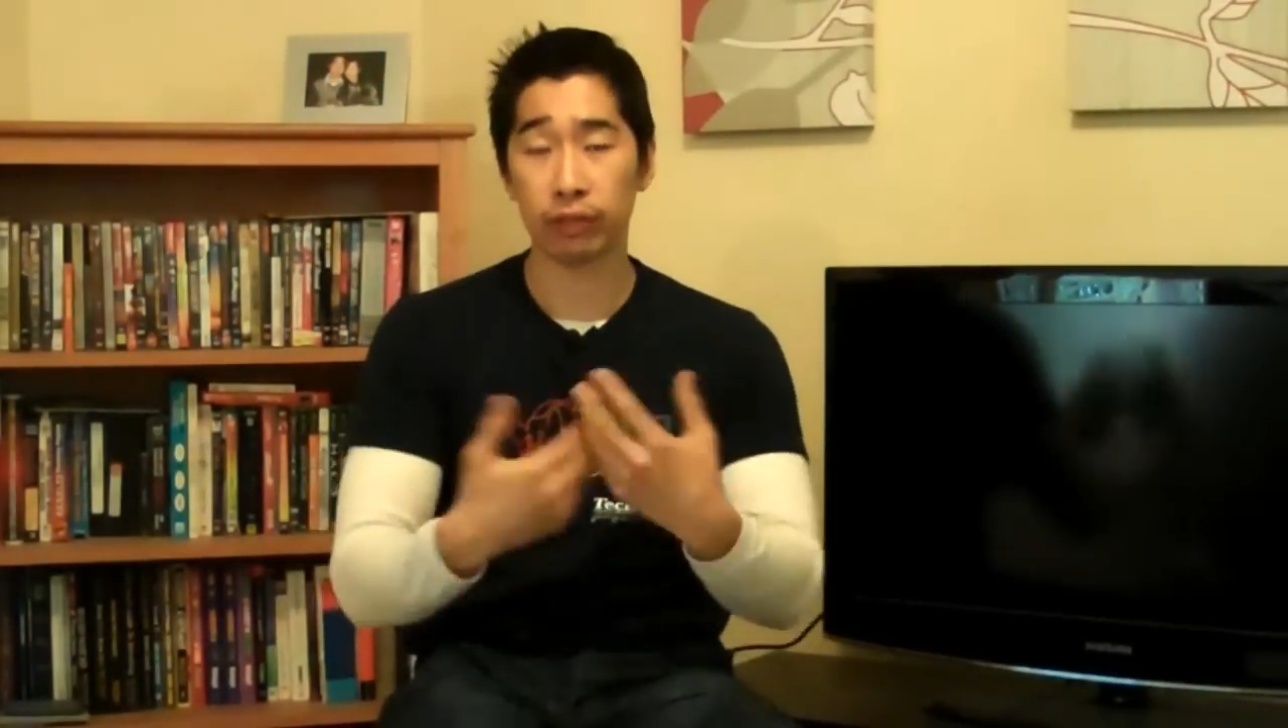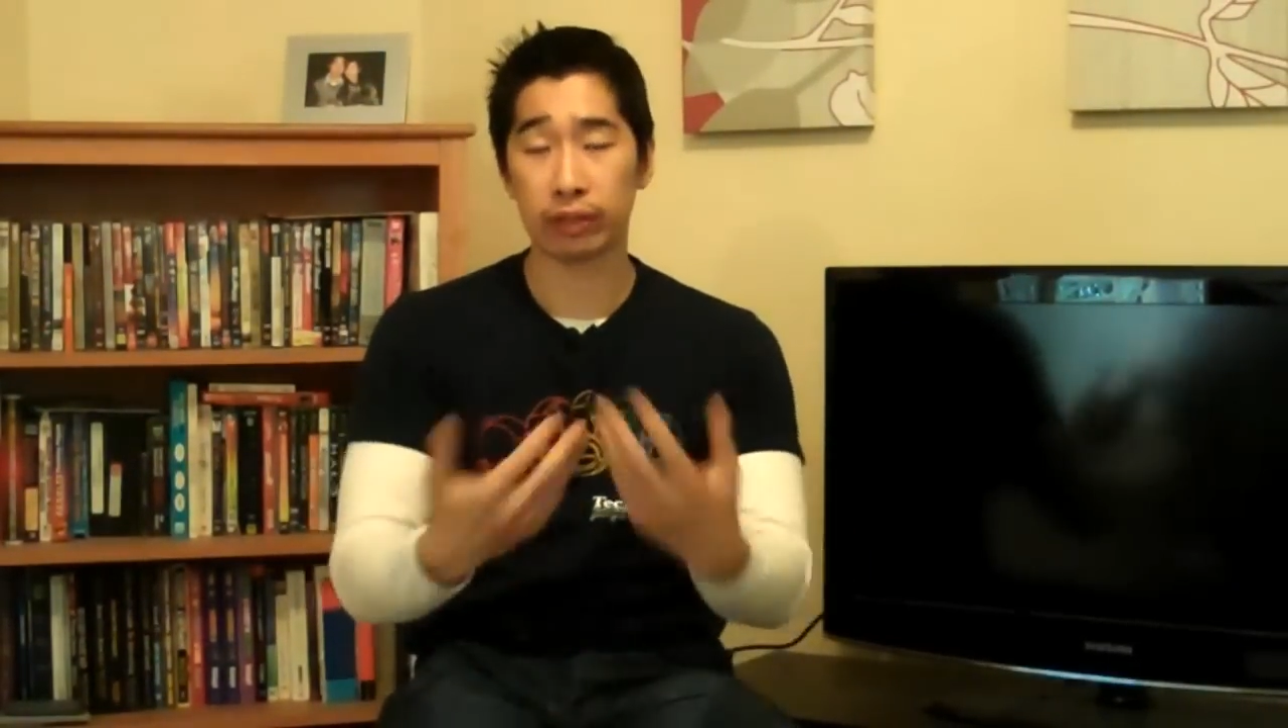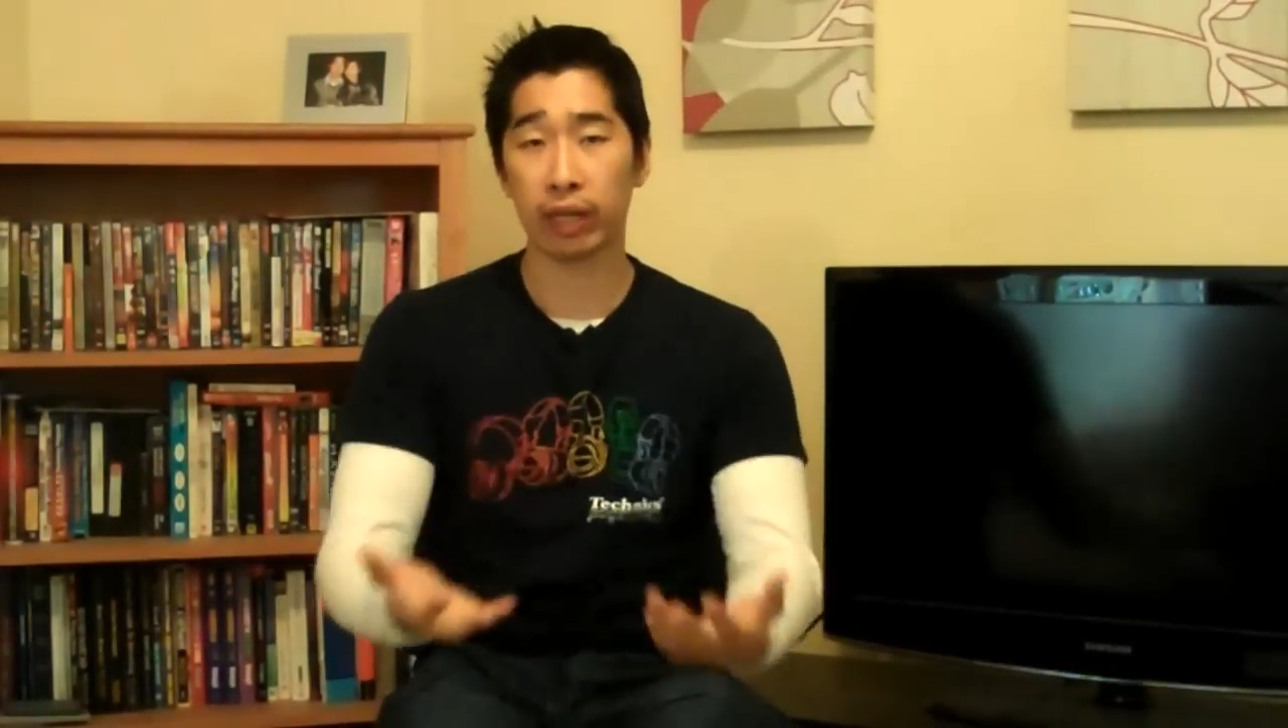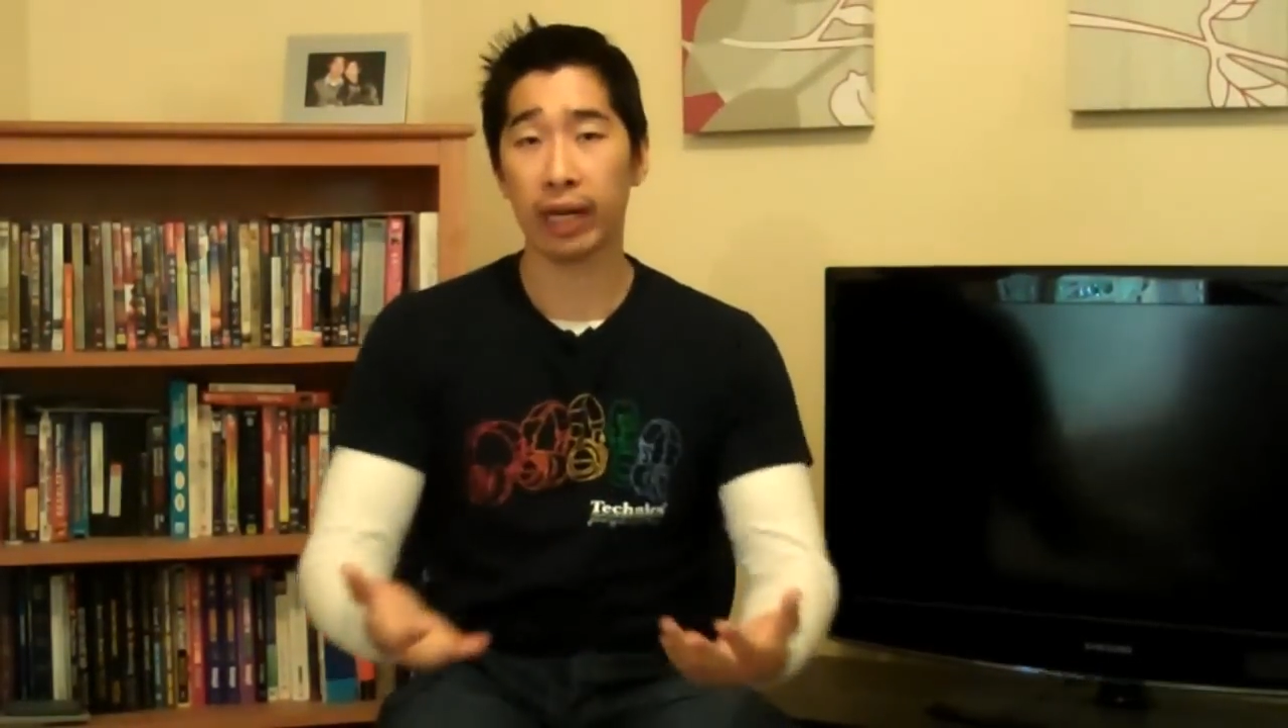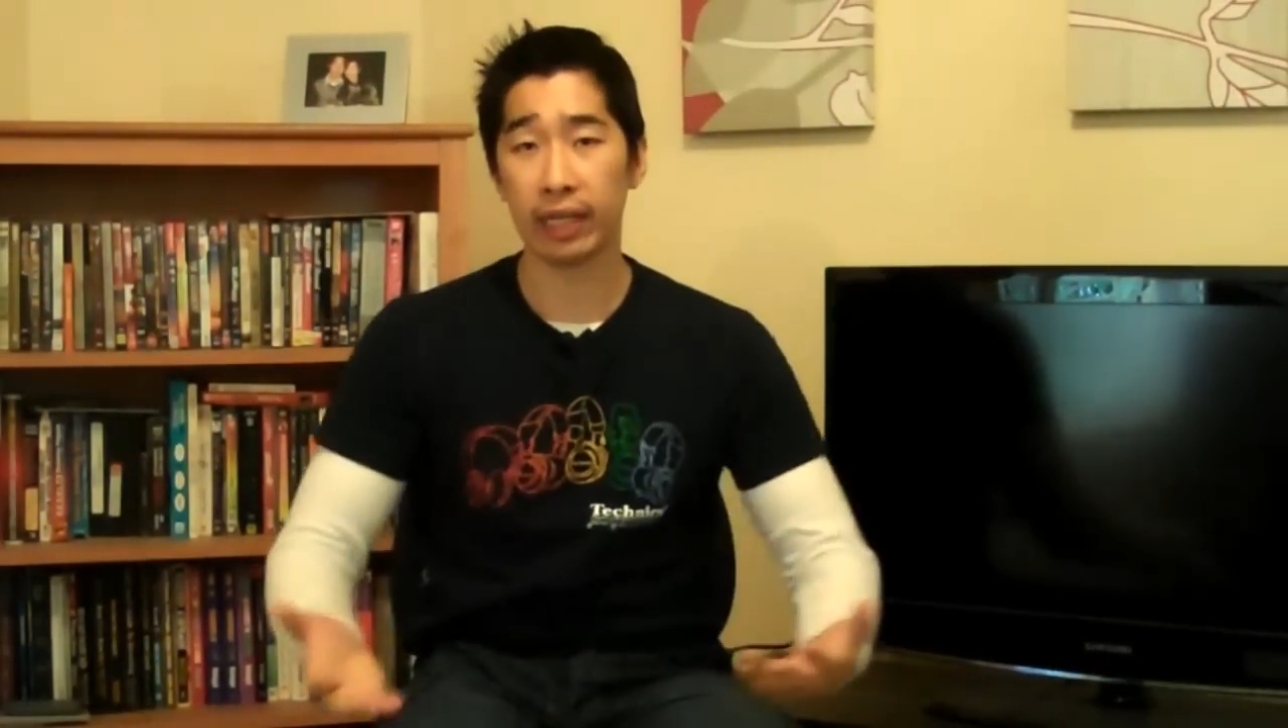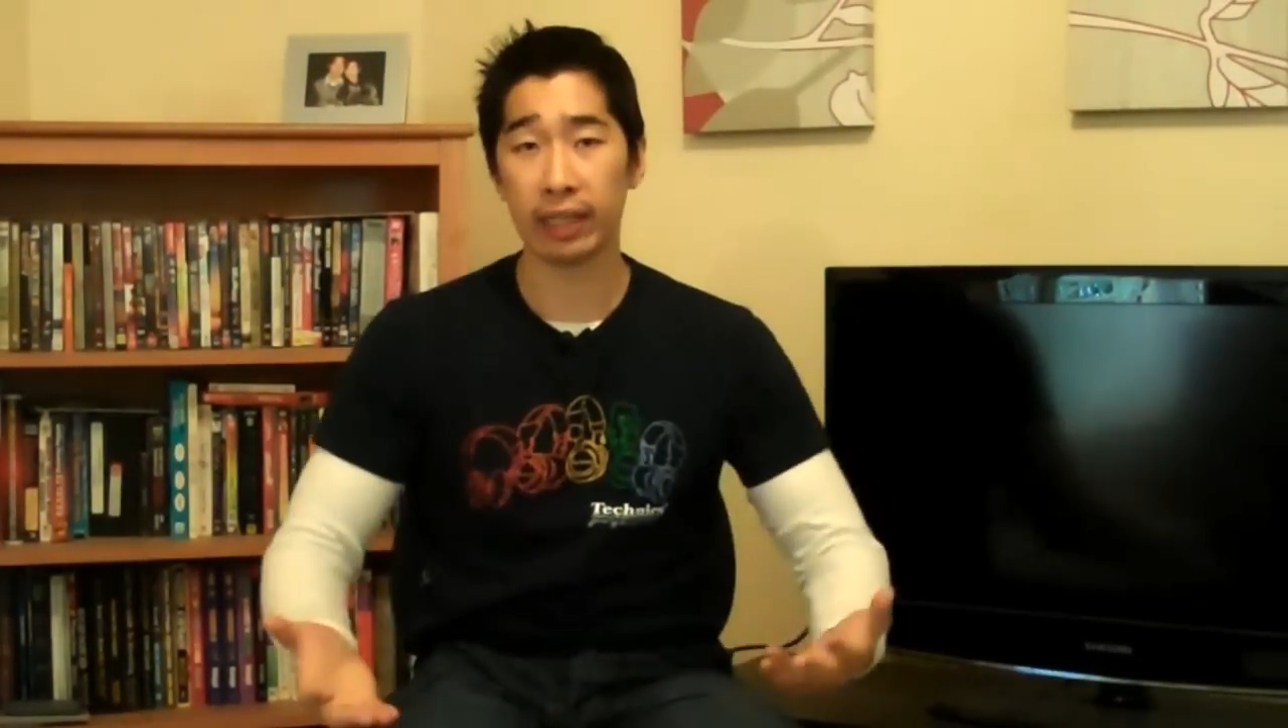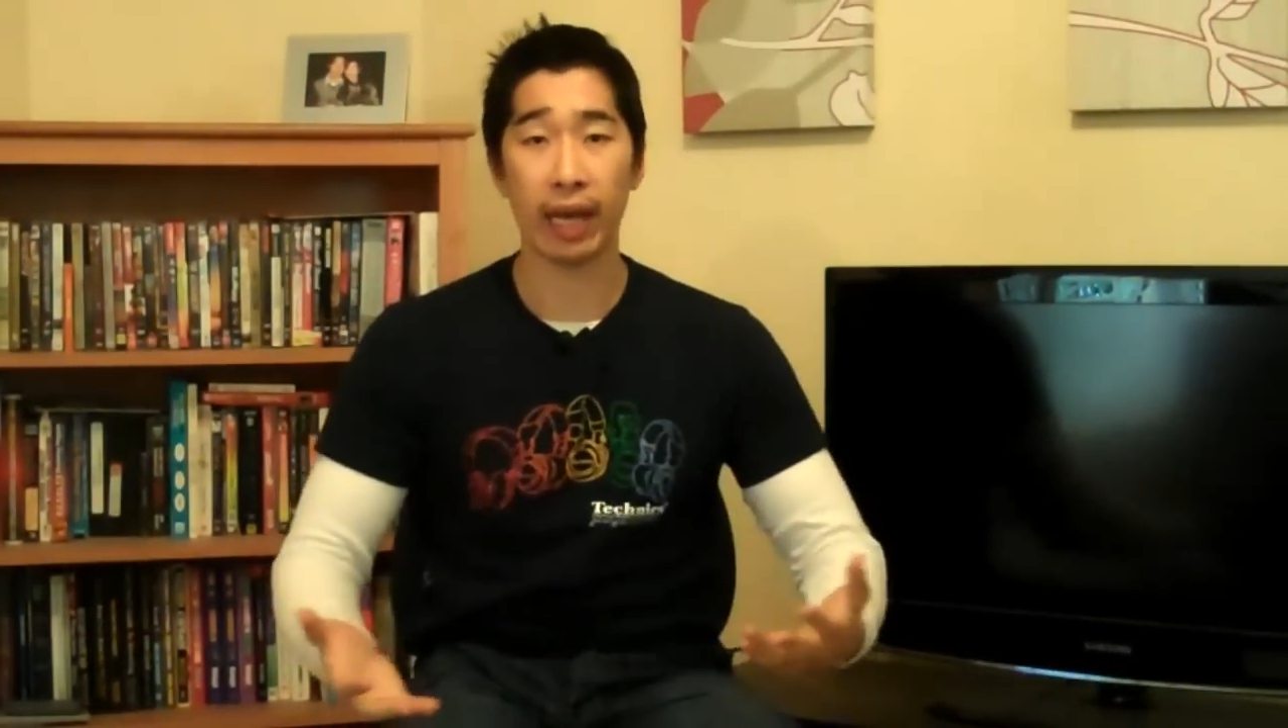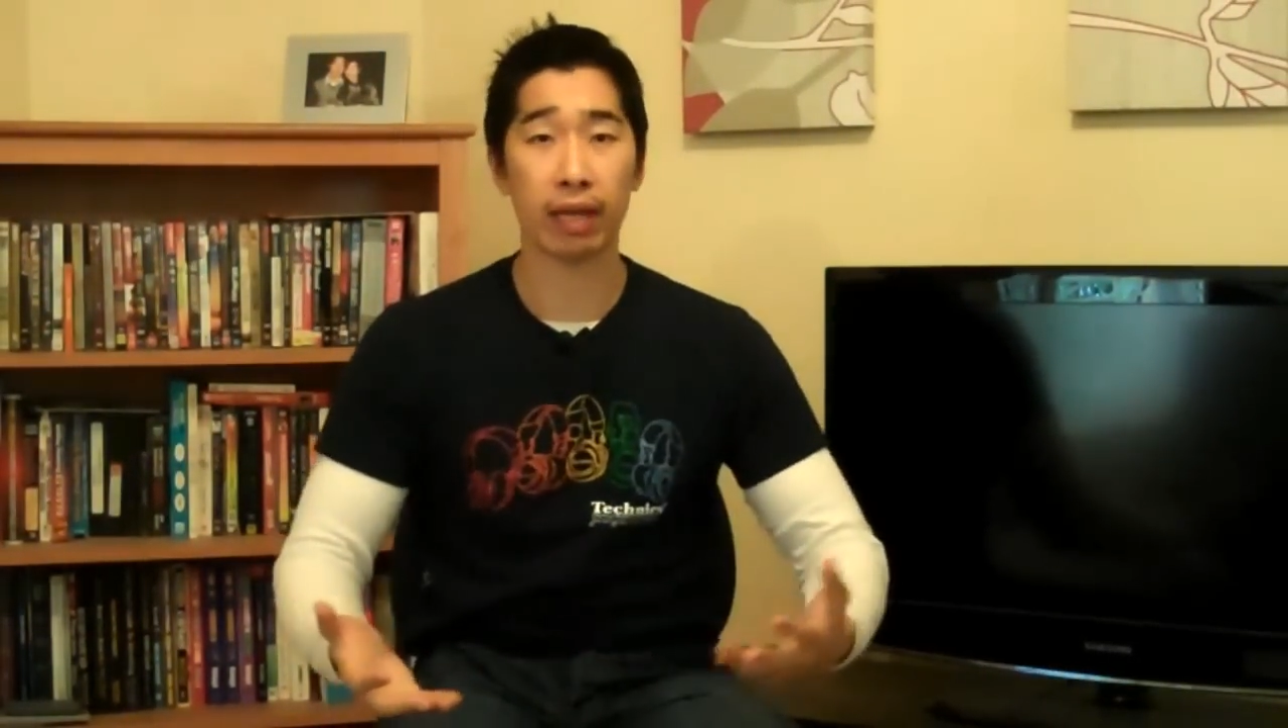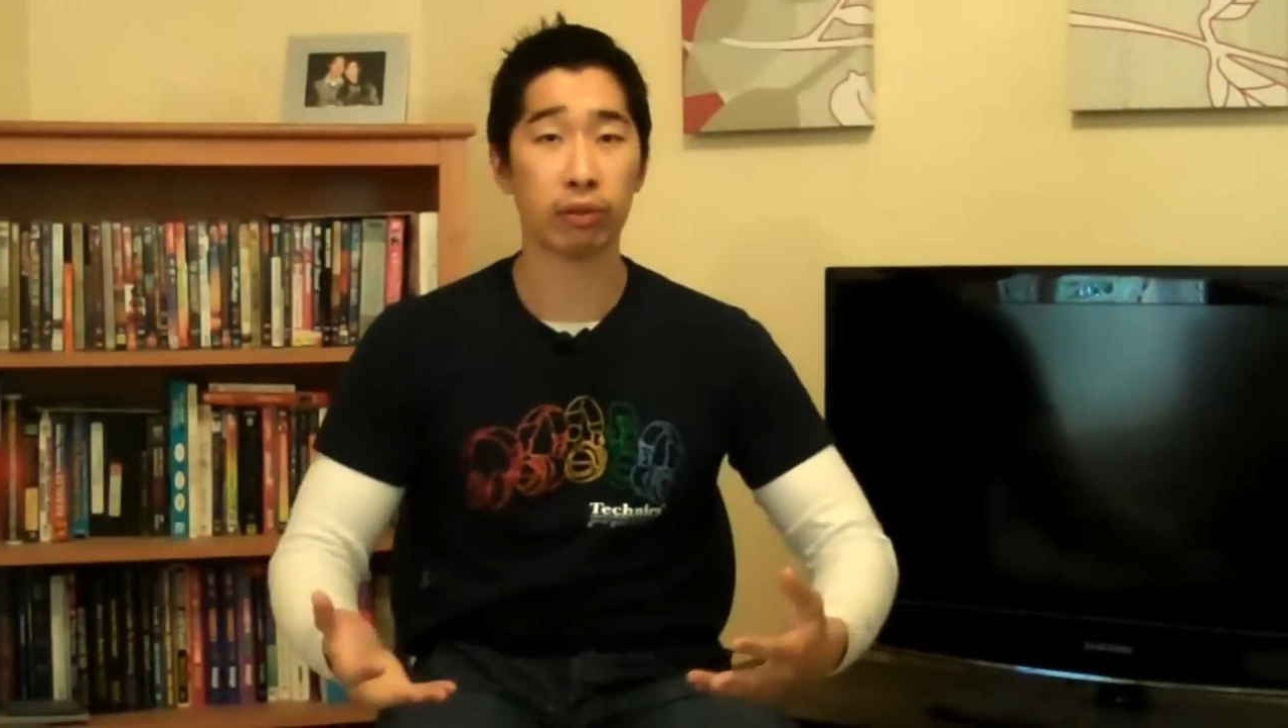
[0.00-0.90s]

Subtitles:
for training and